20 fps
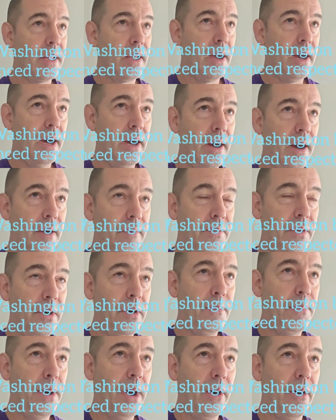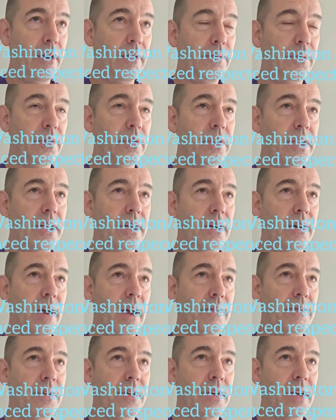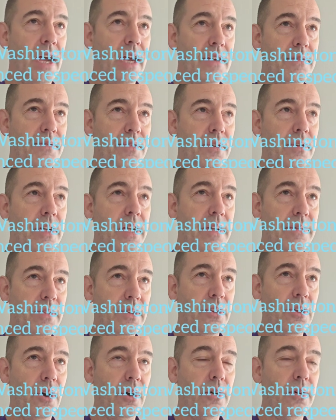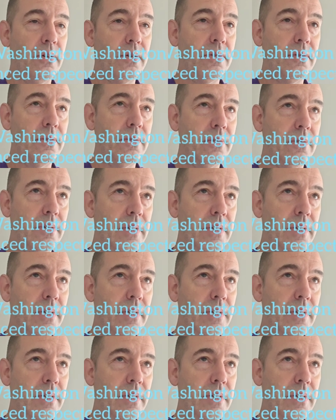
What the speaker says: a very powerful leader after even though